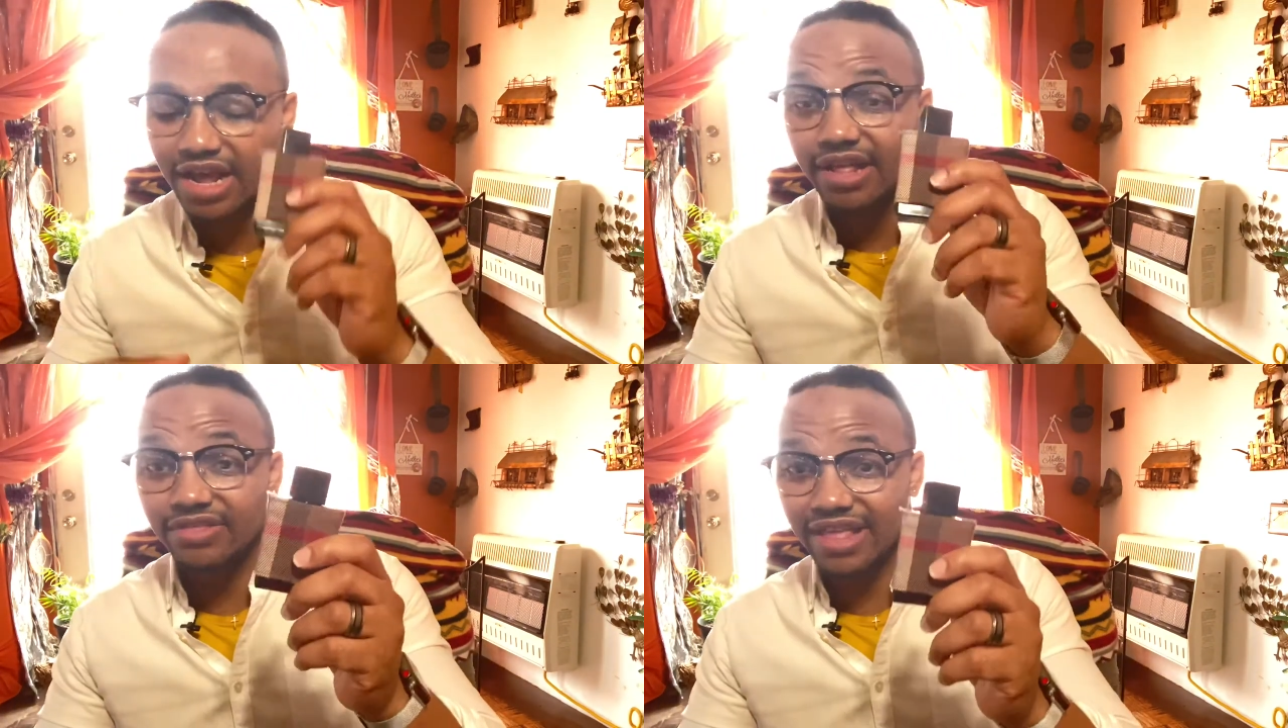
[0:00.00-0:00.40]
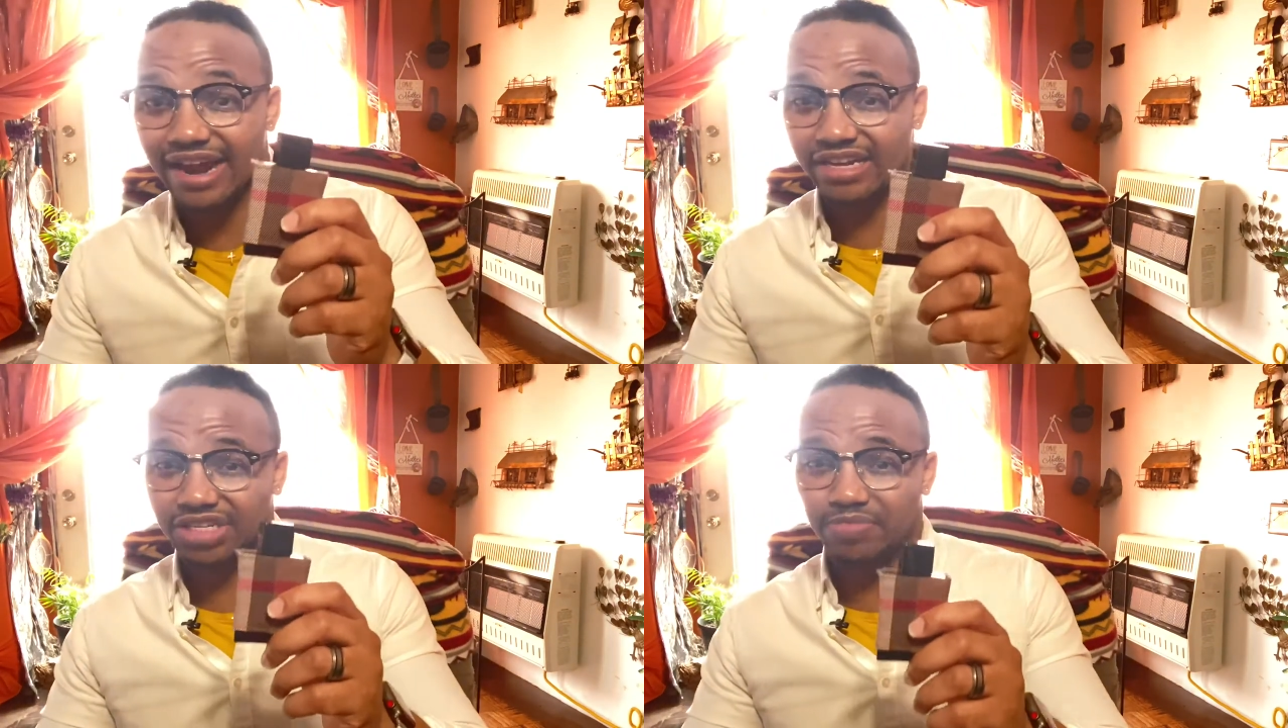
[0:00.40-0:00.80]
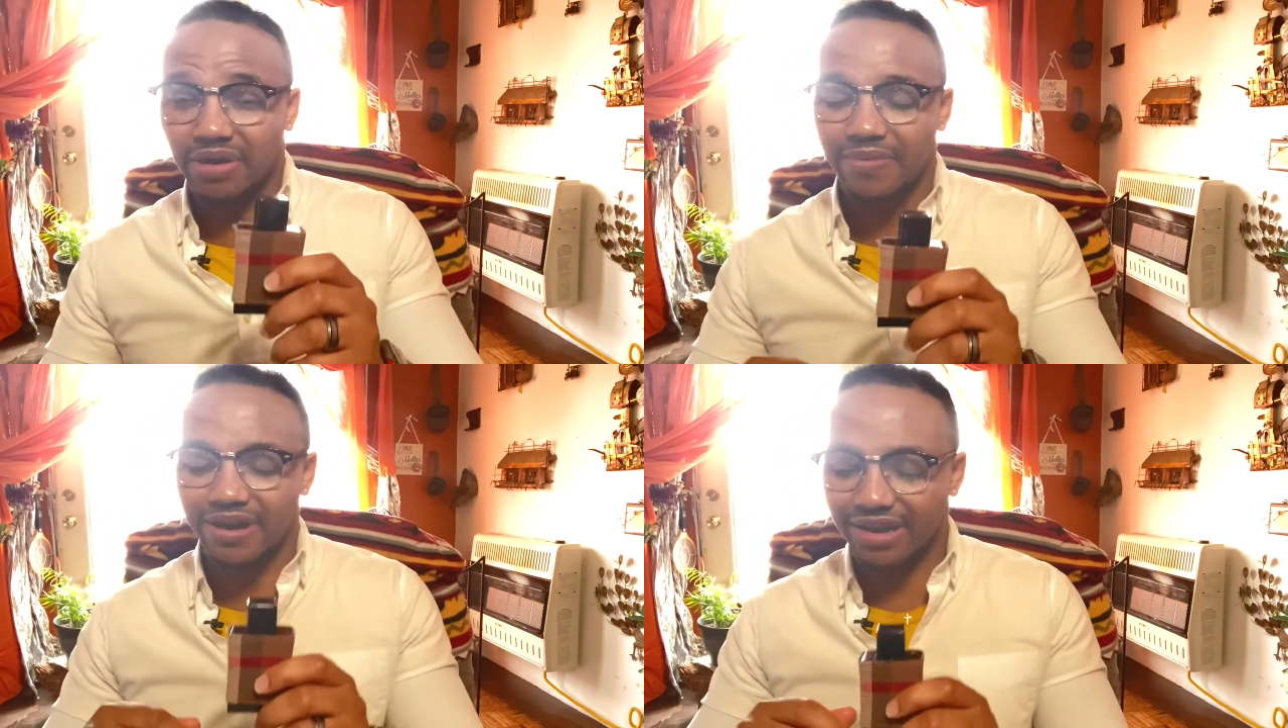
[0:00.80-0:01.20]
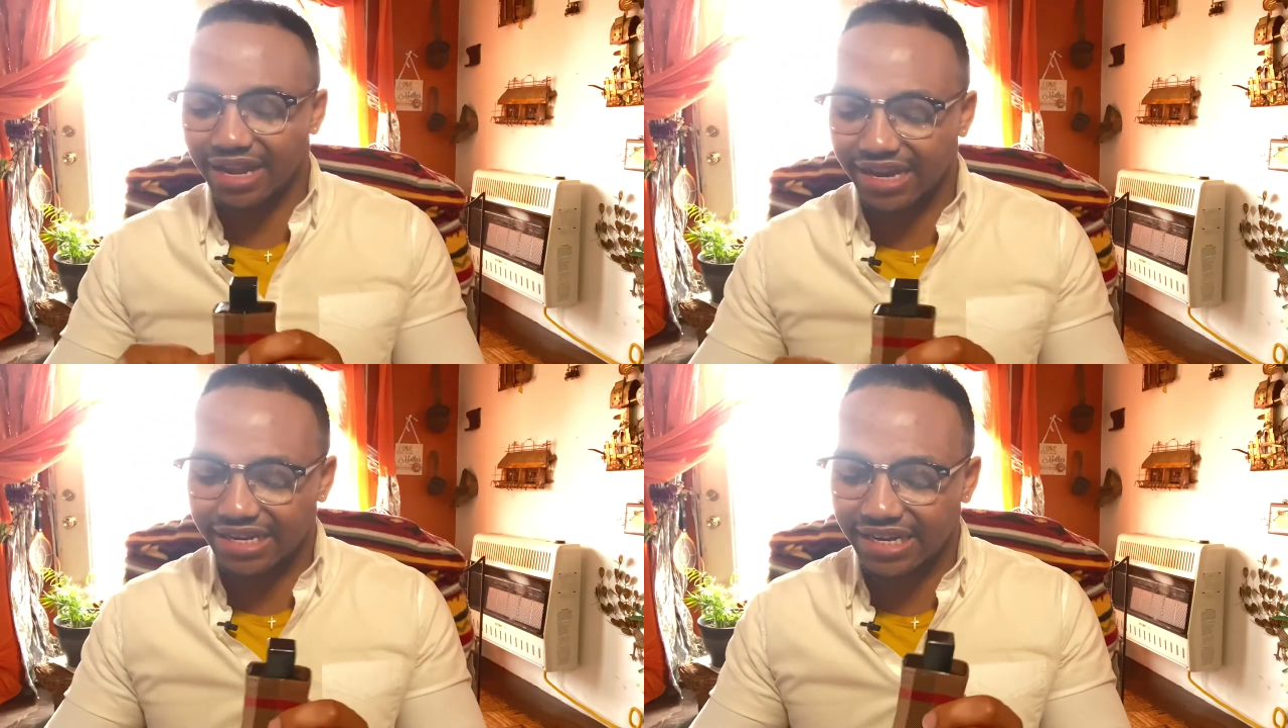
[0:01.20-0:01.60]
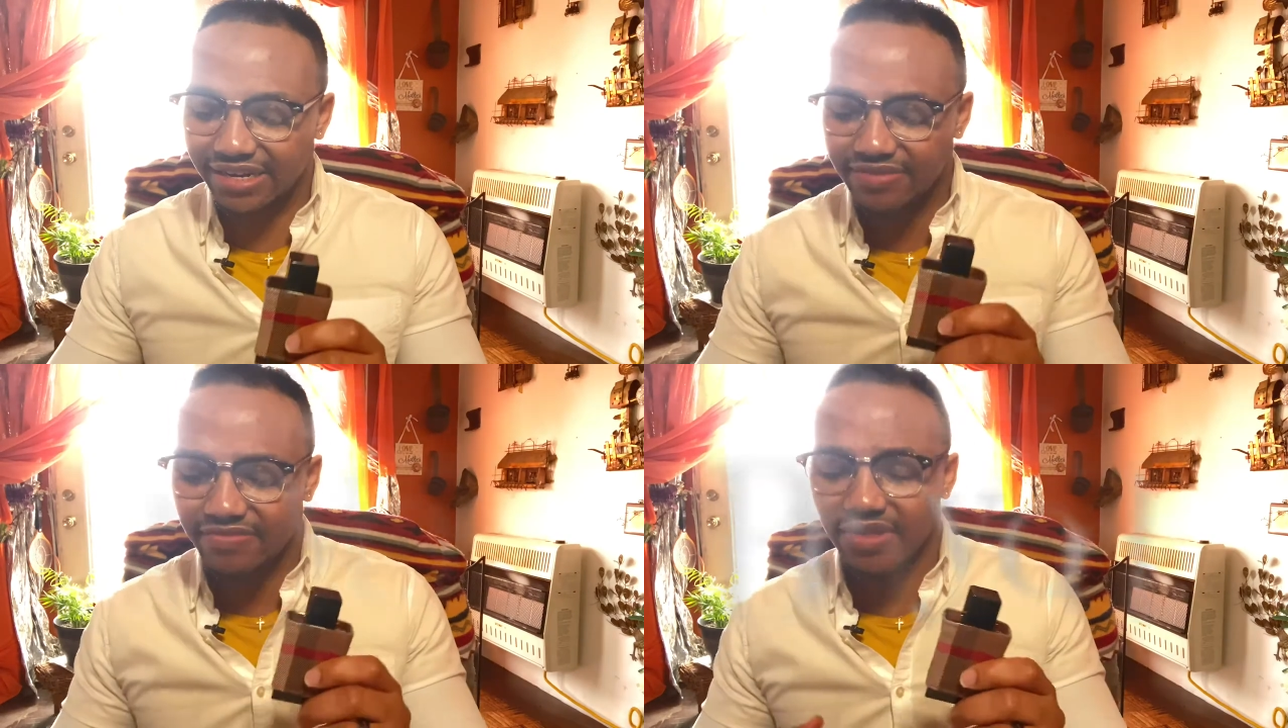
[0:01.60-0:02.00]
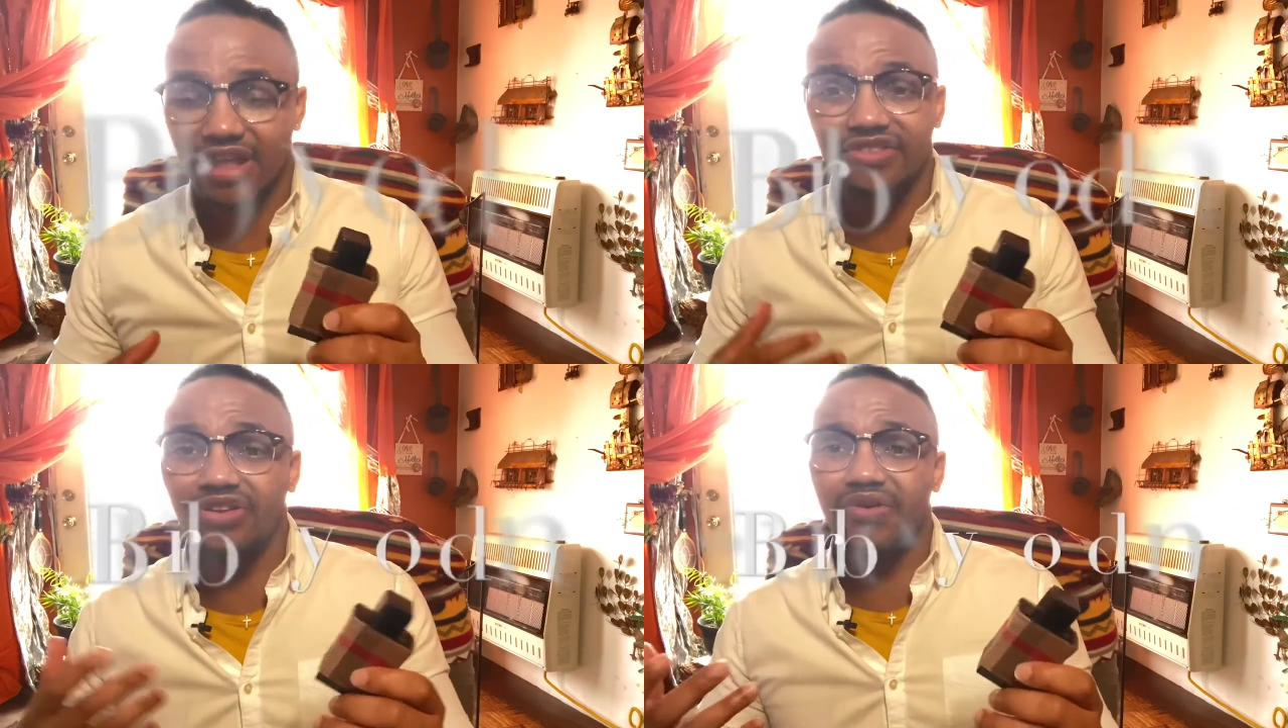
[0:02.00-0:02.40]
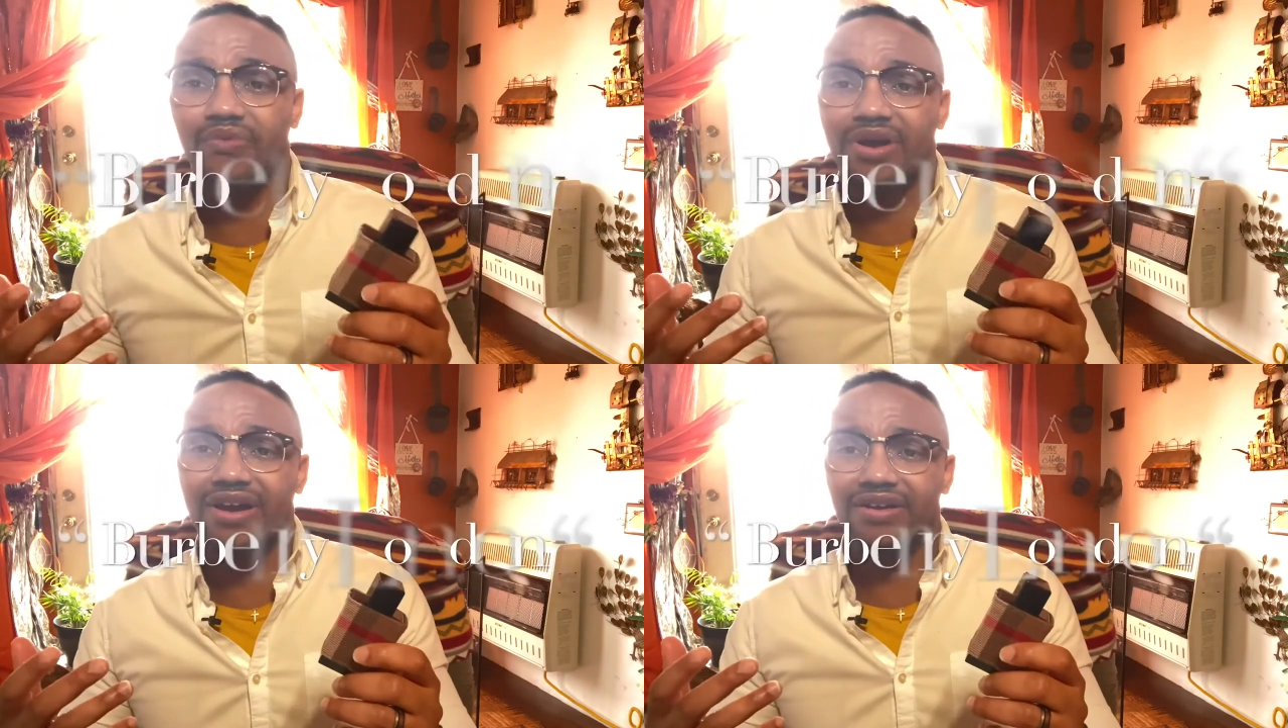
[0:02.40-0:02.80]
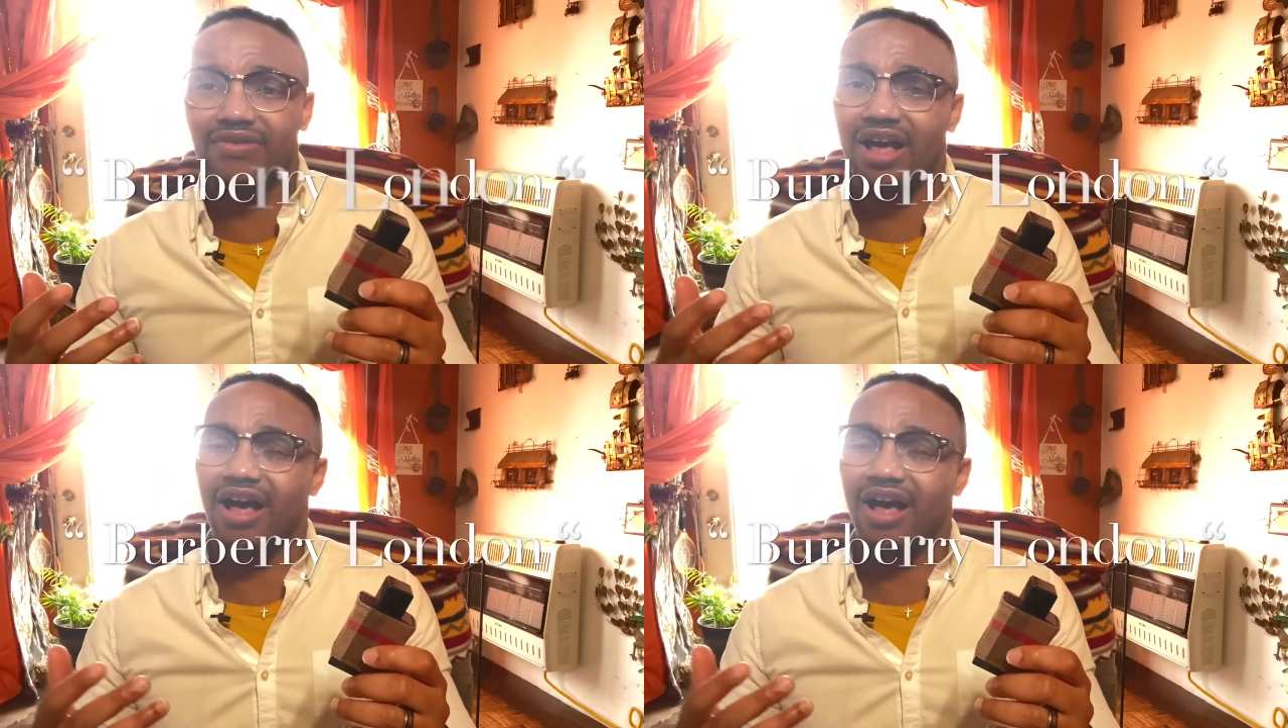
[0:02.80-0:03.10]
that is Burberry London. You can wear it